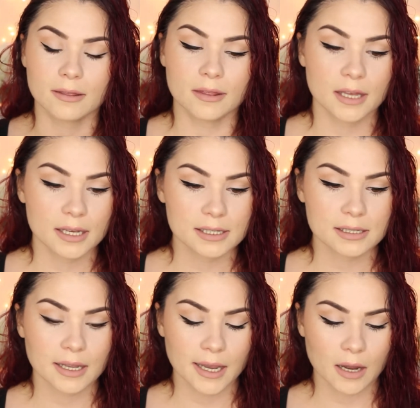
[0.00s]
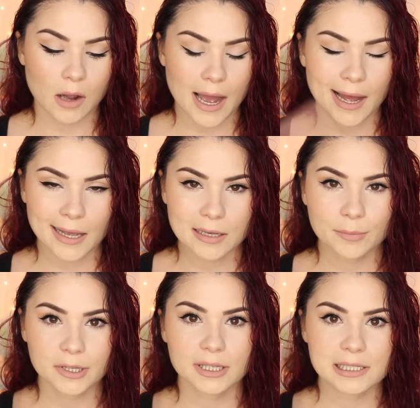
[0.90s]
this like I can
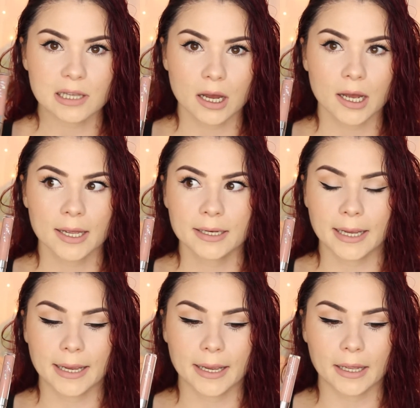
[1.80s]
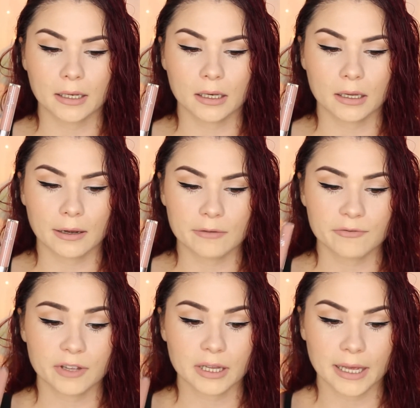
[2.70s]
put this on and
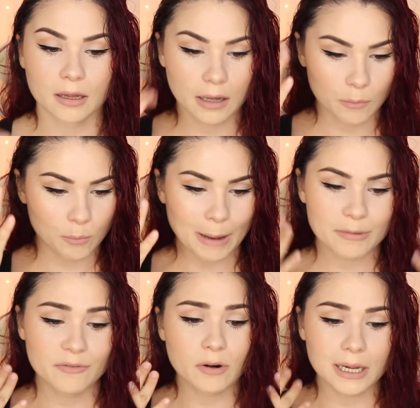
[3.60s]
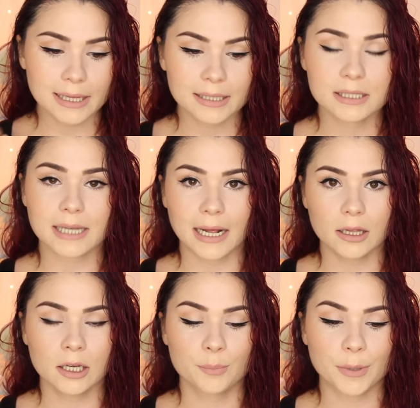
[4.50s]
feel like before I like this eye
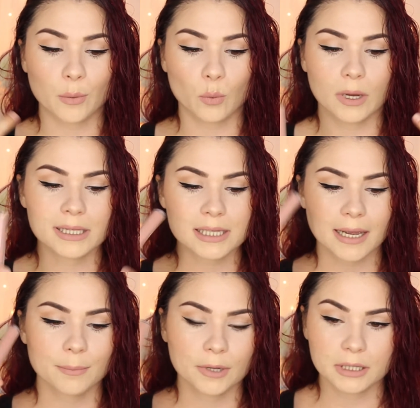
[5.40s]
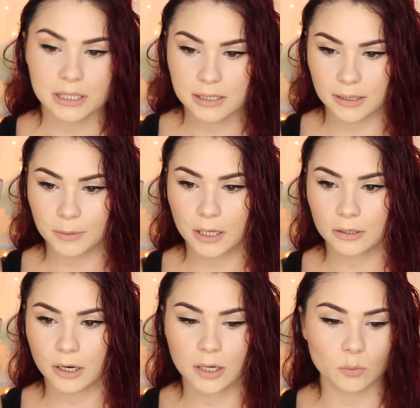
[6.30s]
look but once I put this lip
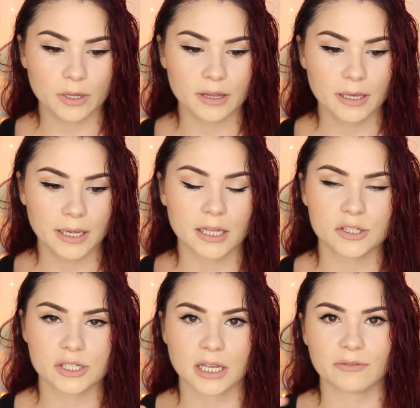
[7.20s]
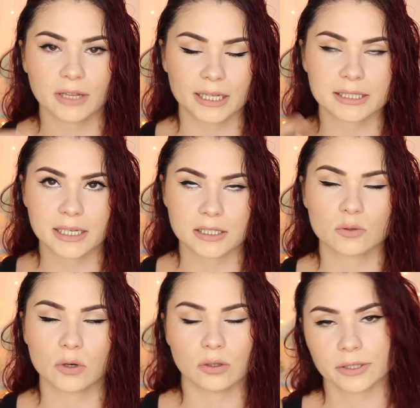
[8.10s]
color on with it it just I feel like it takes it
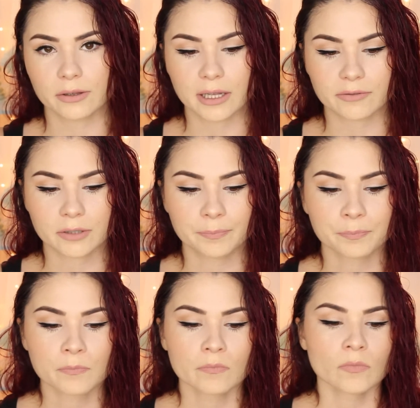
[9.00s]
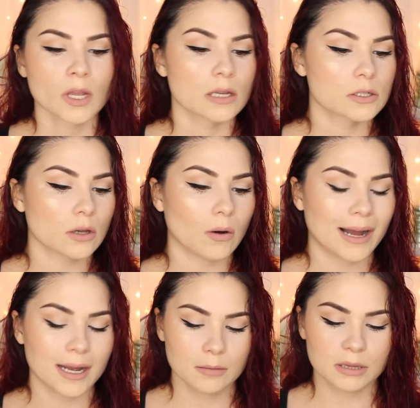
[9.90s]
to a whole nother level so
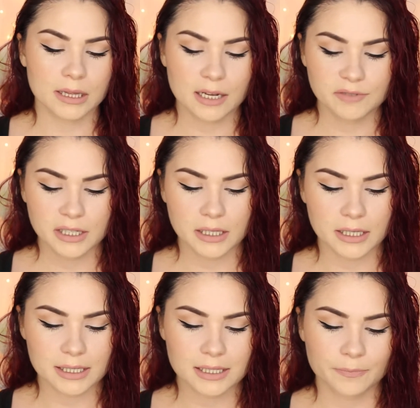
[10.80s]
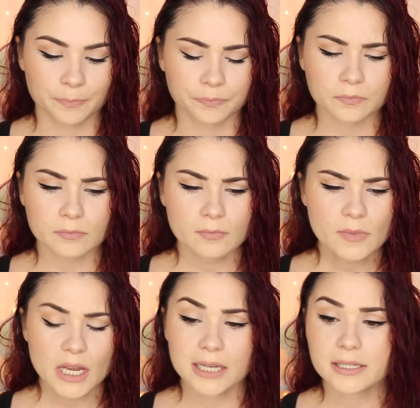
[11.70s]
I'm loving this
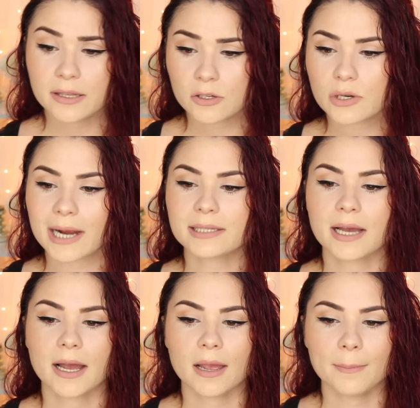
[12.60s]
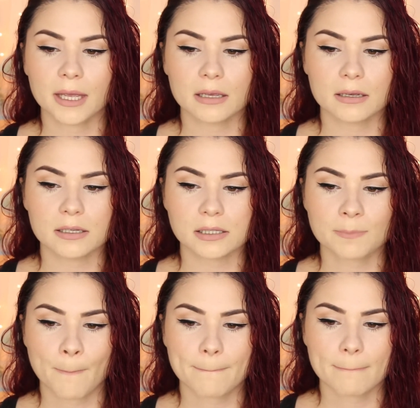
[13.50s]
I'd say the dry time is
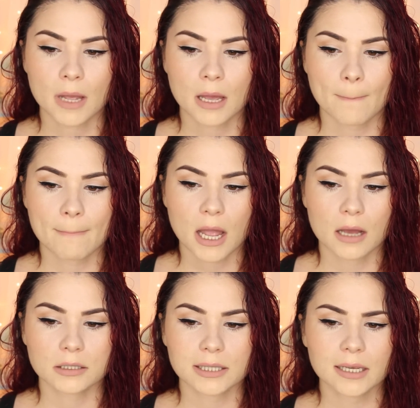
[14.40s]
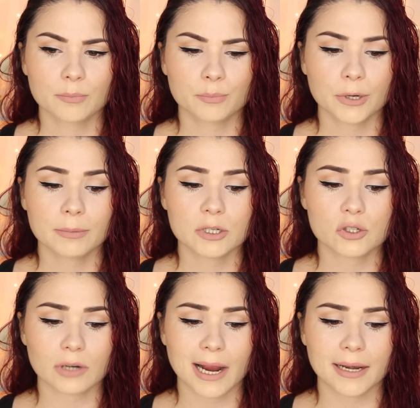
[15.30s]
it's like pretty much
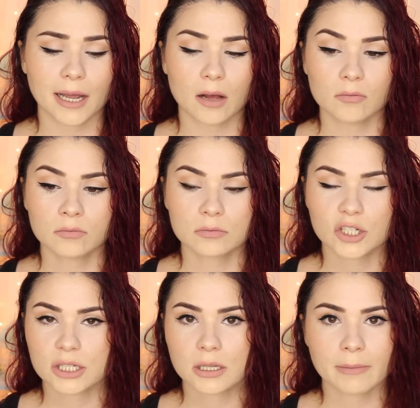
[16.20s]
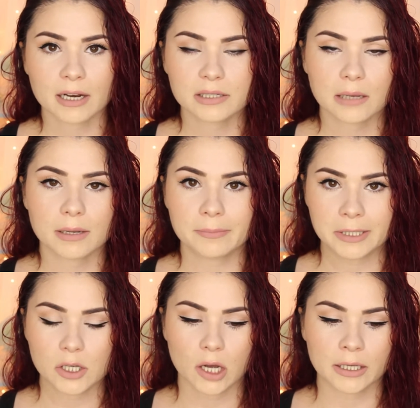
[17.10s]
dry now, just in the amount of time that I've been
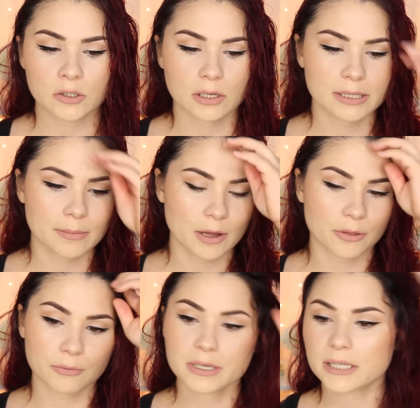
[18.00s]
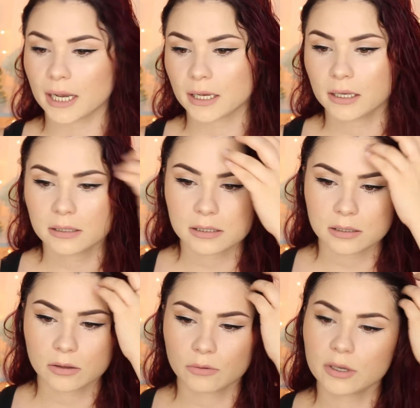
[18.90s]
talking. So I'll say about three seconds,
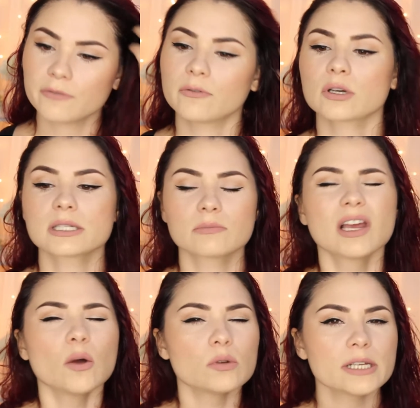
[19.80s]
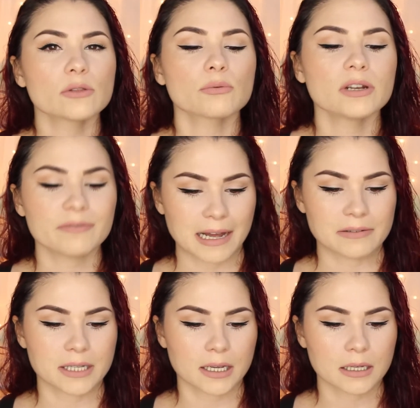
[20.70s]
three to four, we'll say three to five
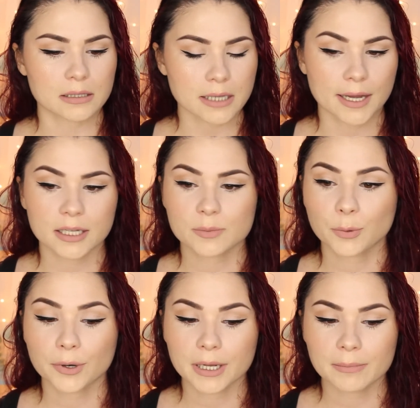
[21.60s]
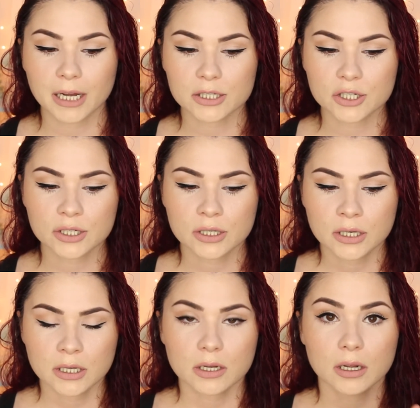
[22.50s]
seconds. And it's pretty much
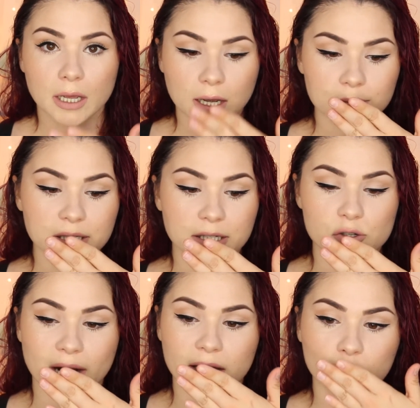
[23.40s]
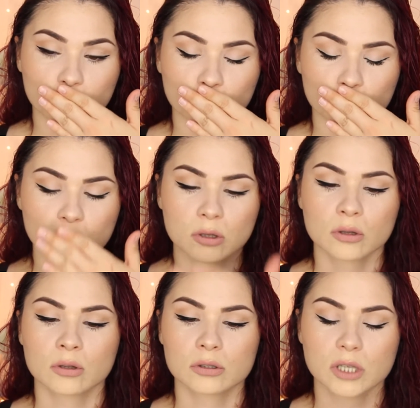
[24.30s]
completely dry.
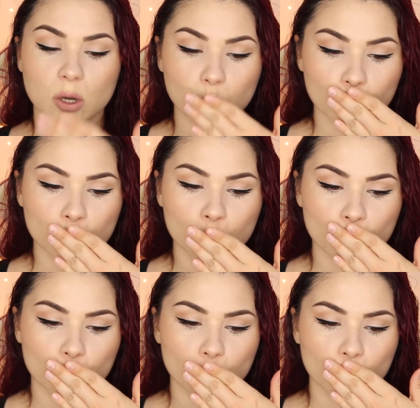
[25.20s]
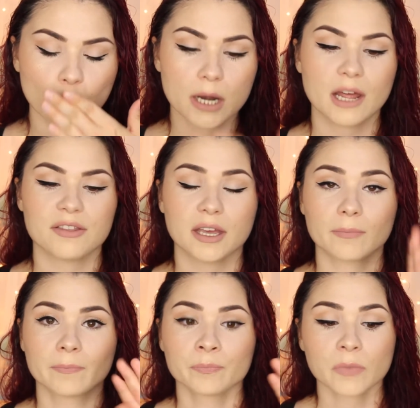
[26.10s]
So nothing.
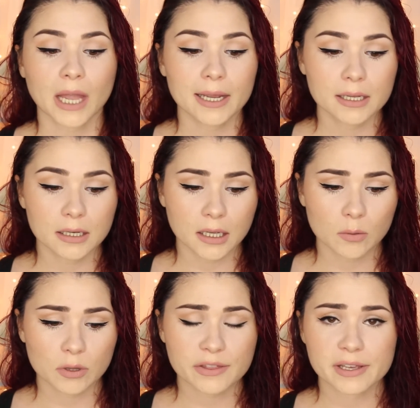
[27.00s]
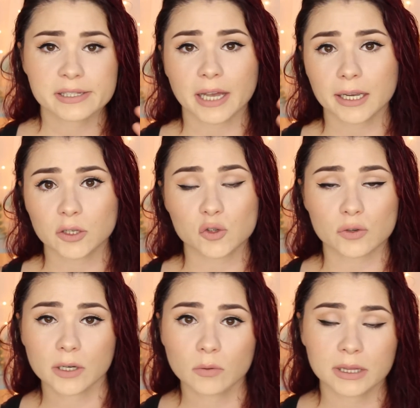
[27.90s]
I can eat with this, I can
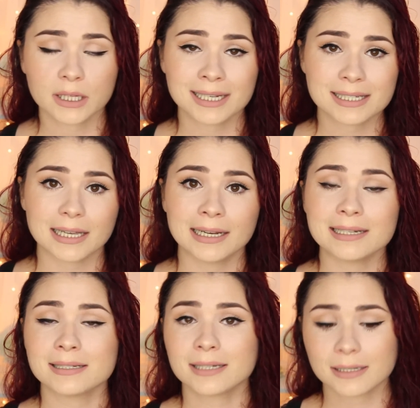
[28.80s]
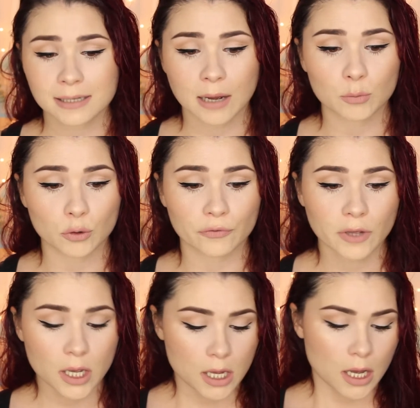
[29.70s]
drink with this, and it does not move.
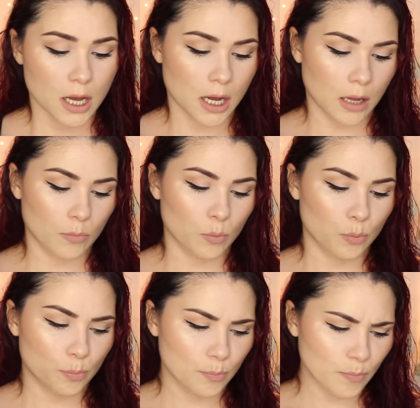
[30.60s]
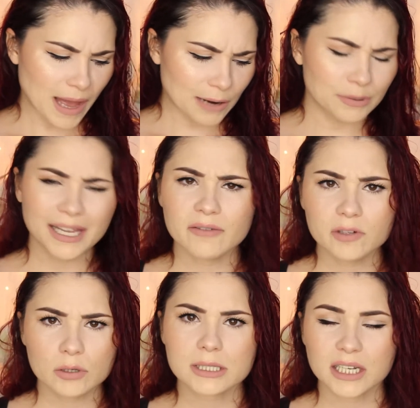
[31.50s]
Um, I really haven't
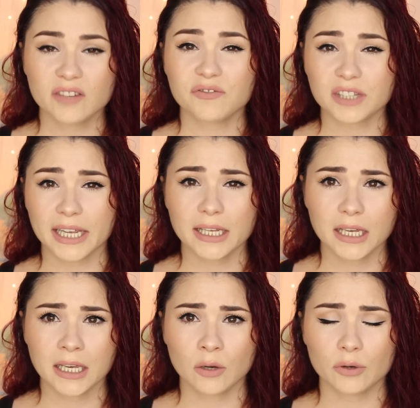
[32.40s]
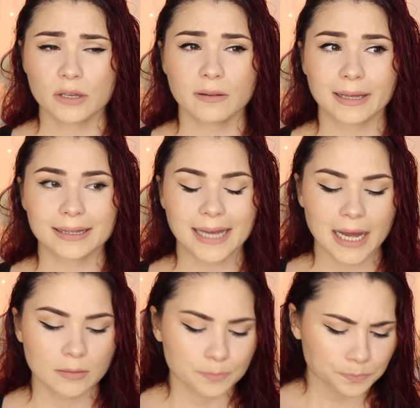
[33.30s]
noticed any flaking or anything like
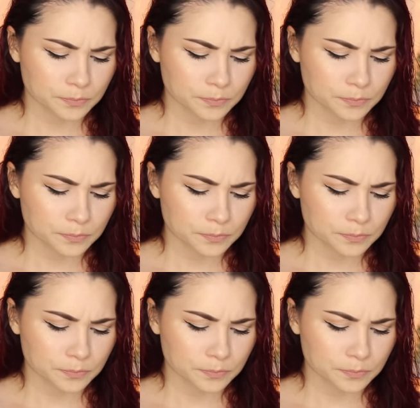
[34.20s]
that.